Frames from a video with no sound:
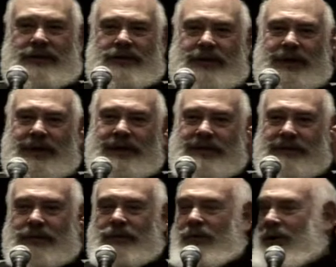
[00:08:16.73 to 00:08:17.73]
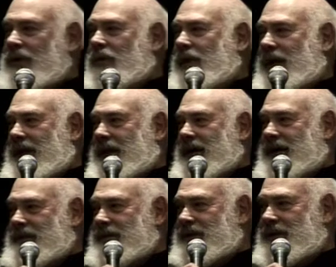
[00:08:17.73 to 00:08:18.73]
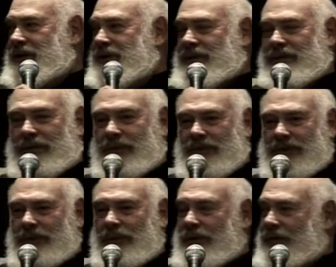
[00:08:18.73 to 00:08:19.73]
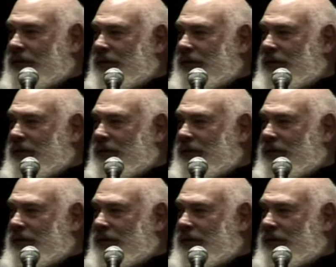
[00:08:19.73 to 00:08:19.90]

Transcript: doing this for one week has been shown to boost mood for